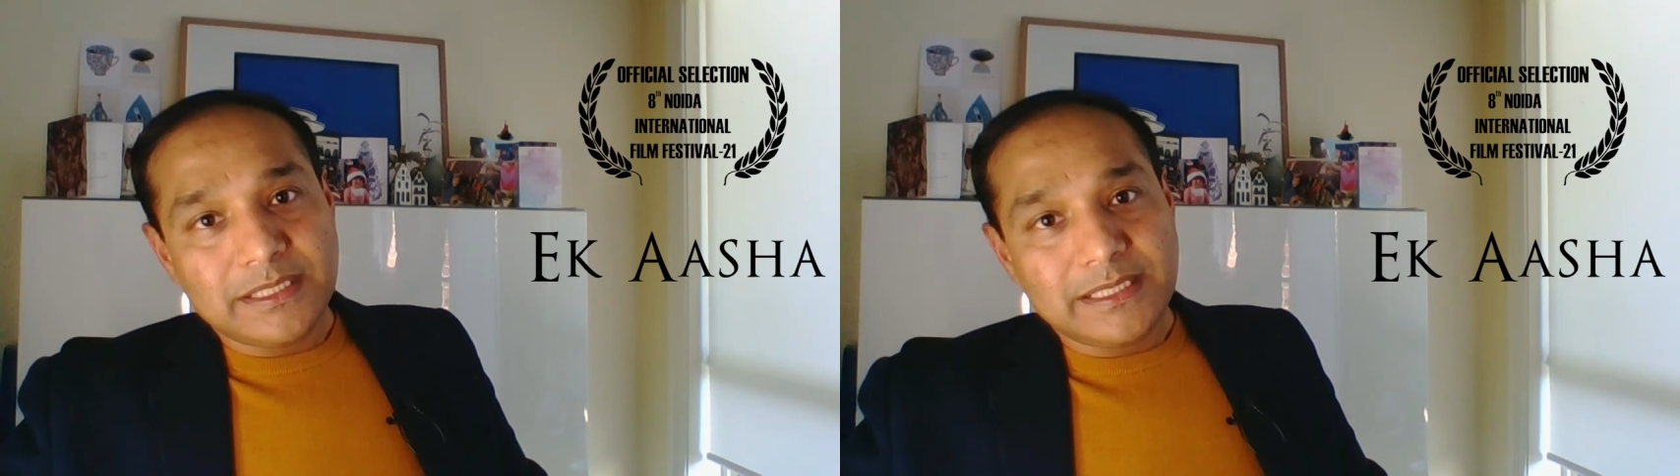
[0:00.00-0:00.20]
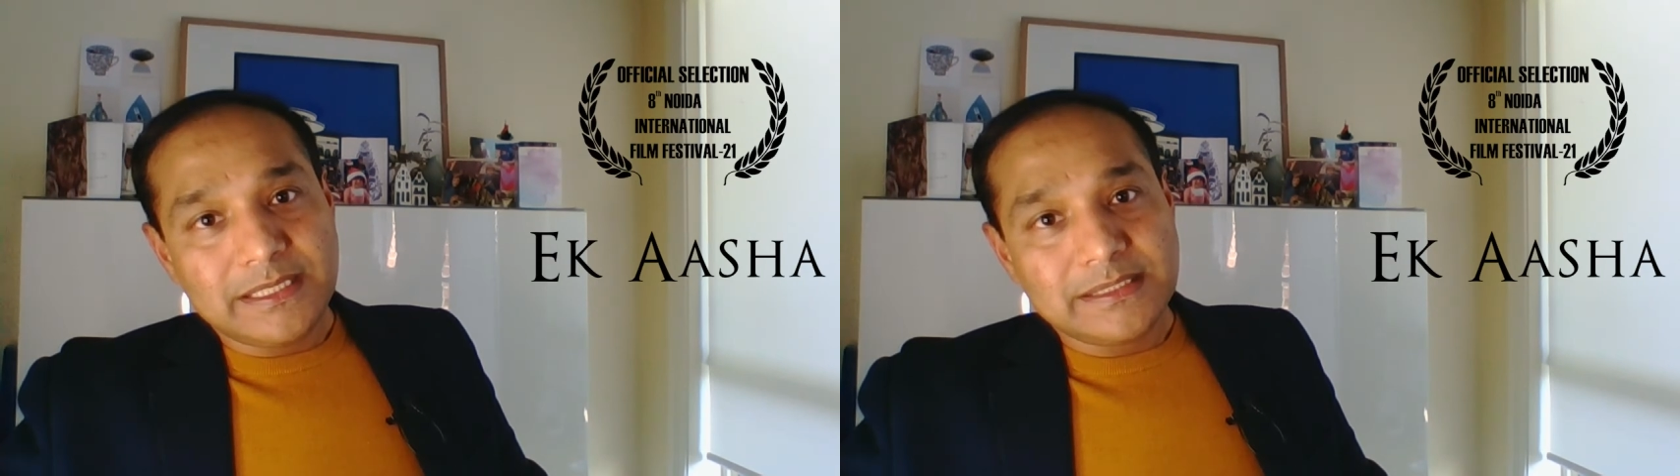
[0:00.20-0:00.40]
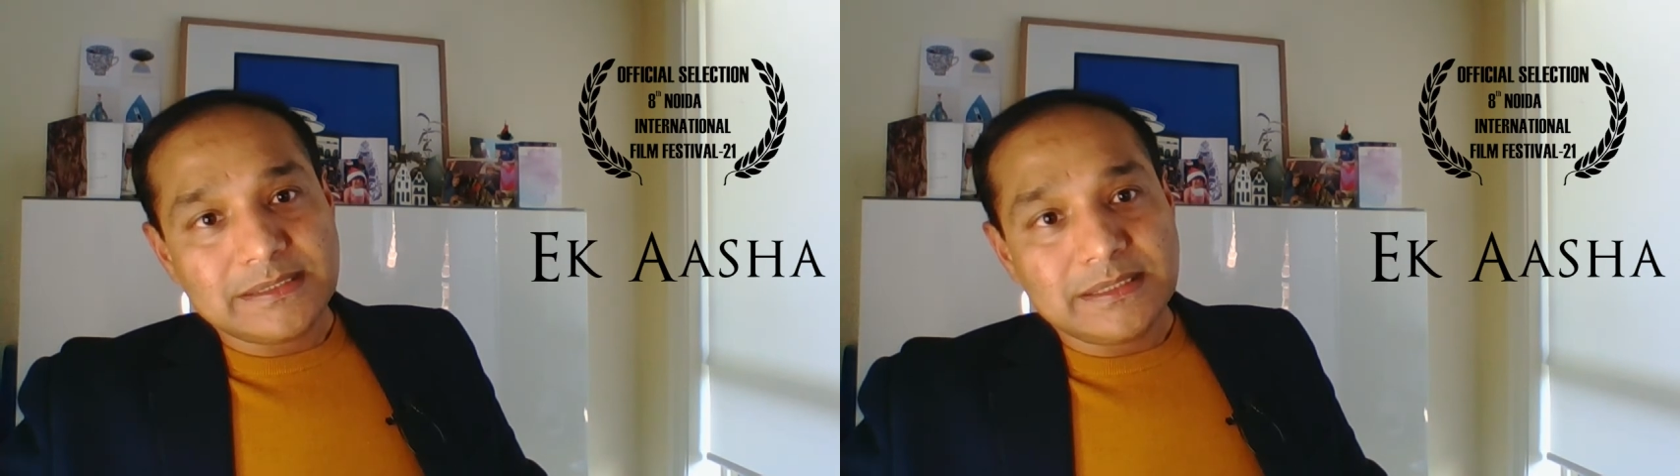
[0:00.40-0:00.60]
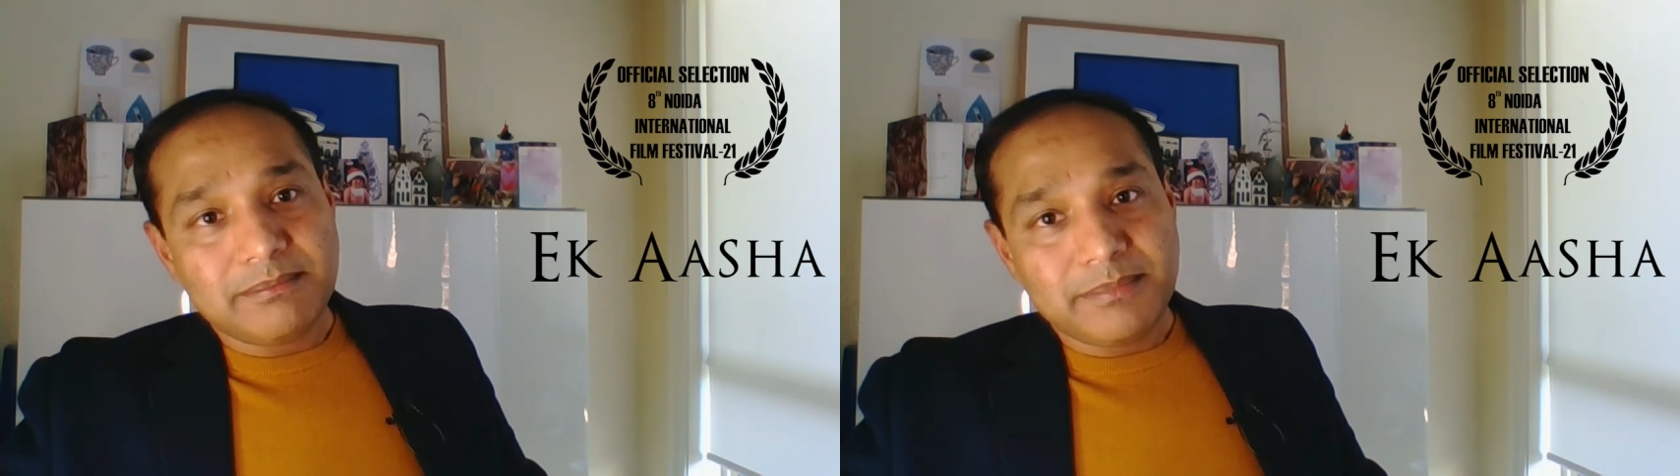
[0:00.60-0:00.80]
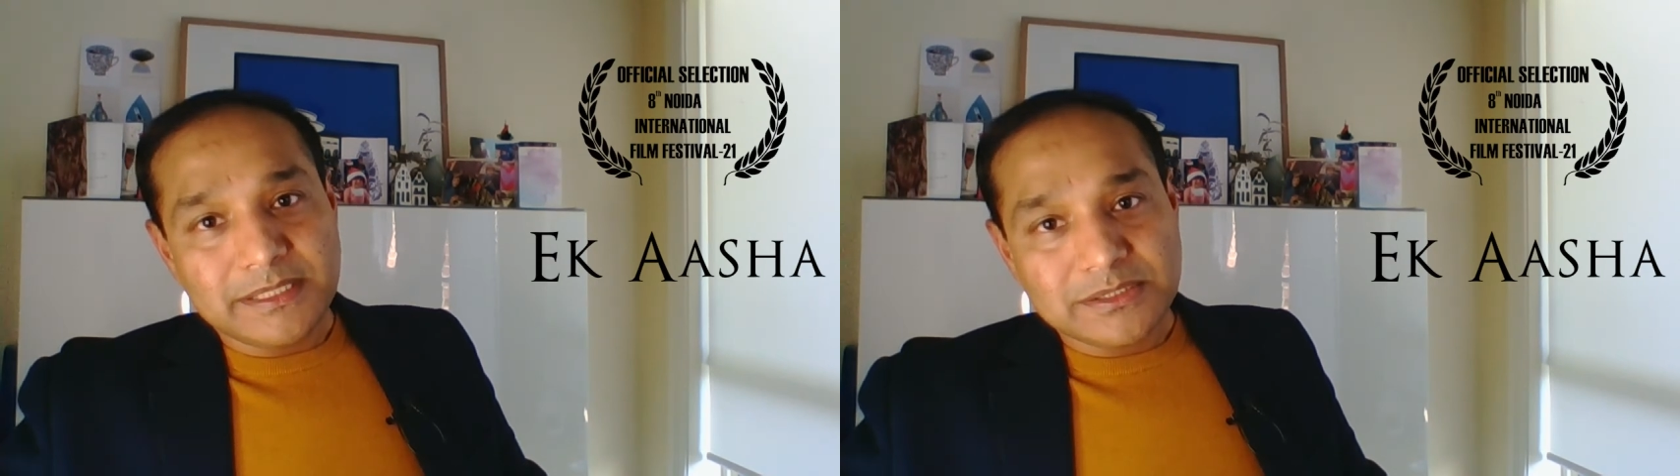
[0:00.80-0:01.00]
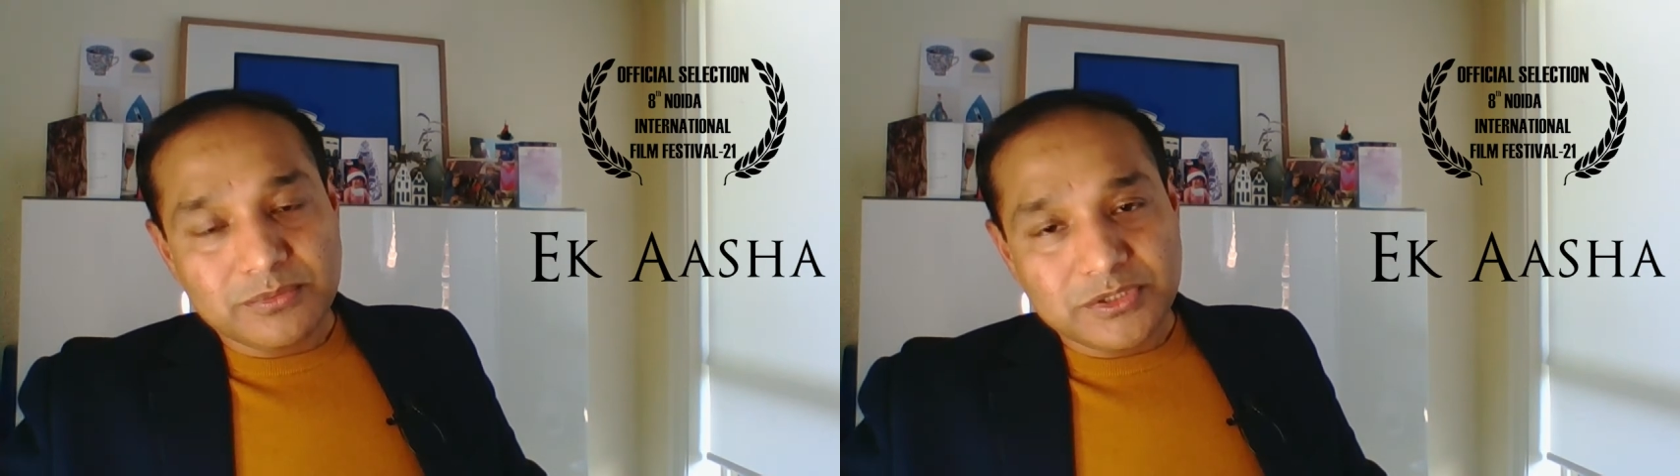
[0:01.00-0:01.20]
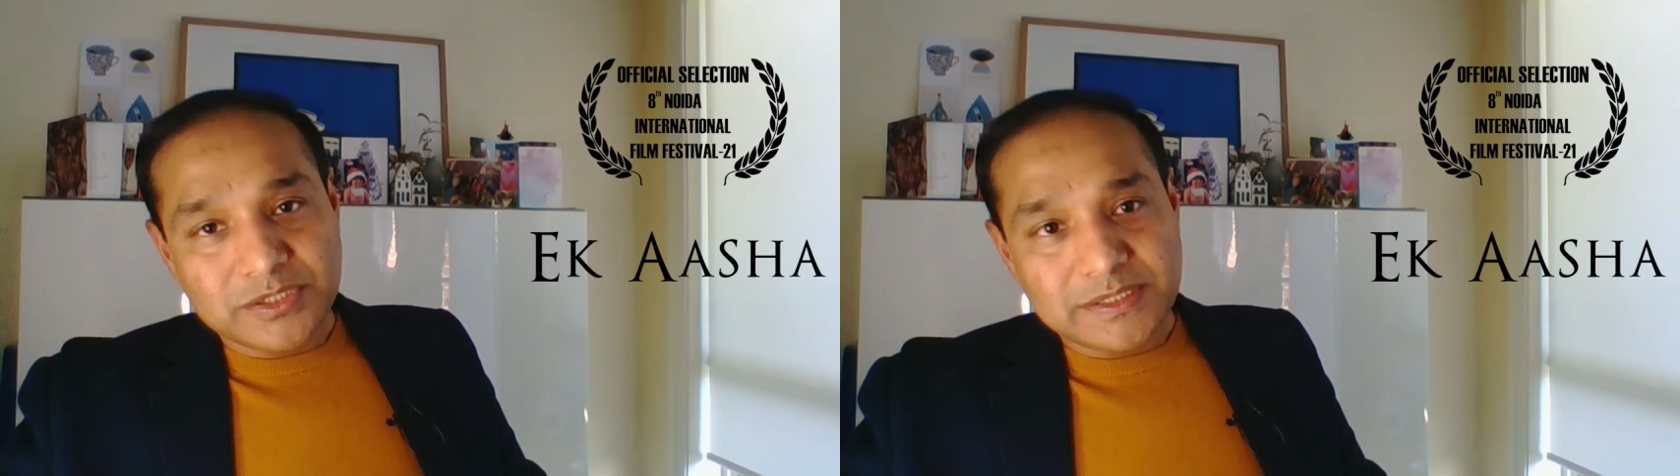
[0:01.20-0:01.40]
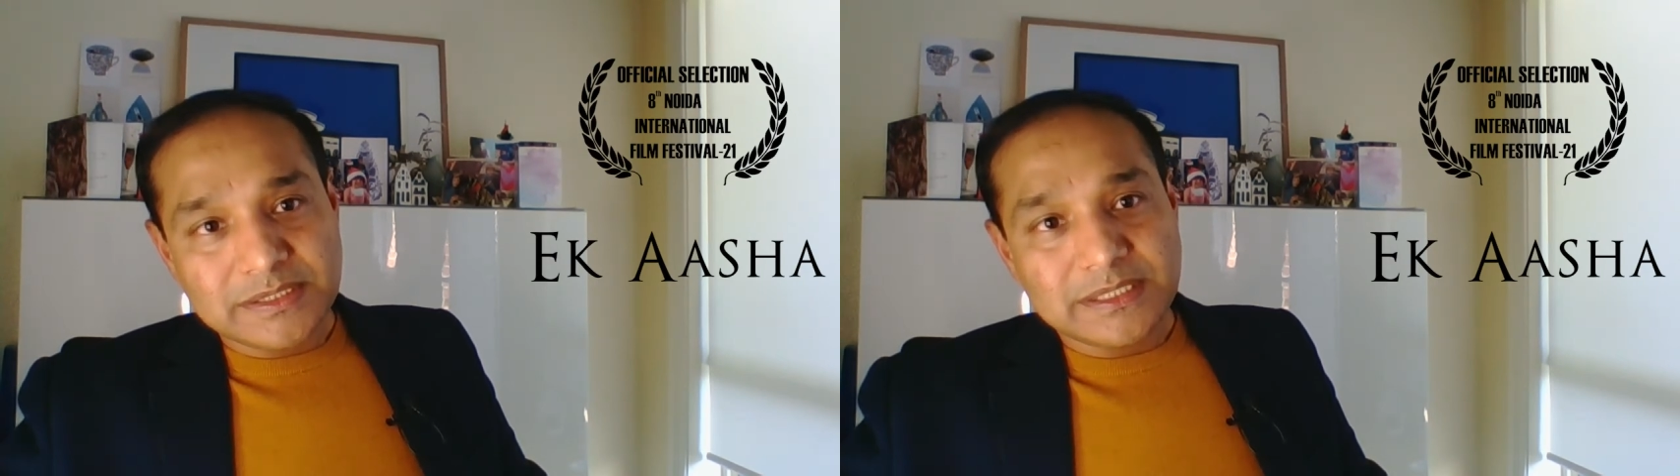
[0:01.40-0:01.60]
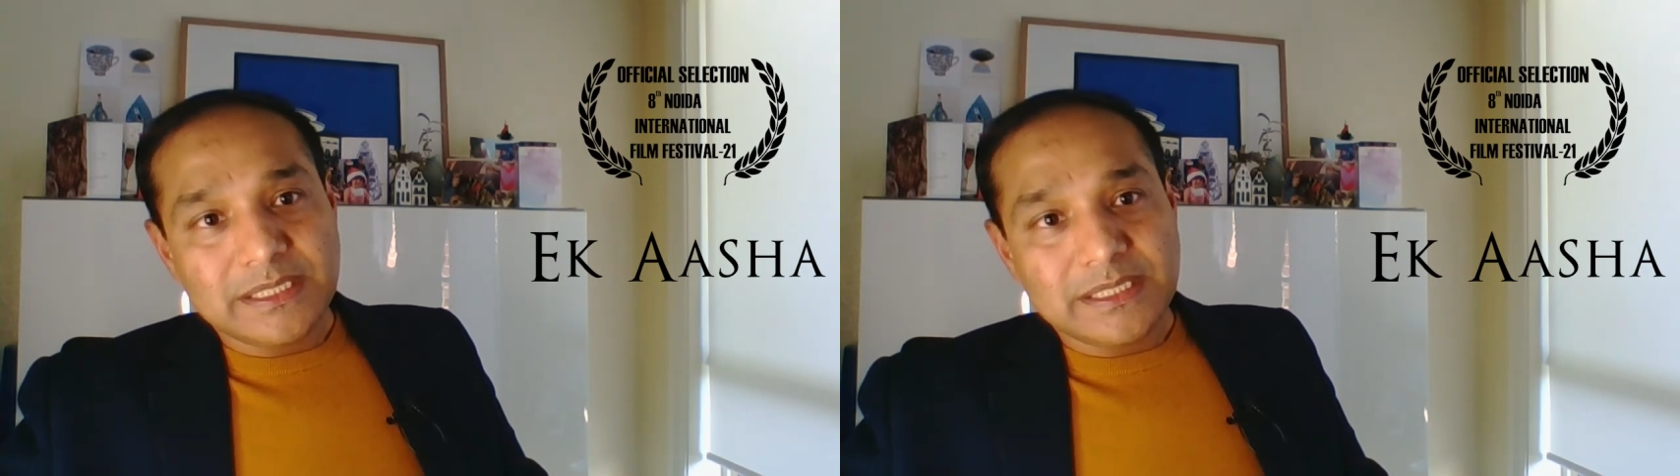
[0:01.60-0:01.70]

is best wishes,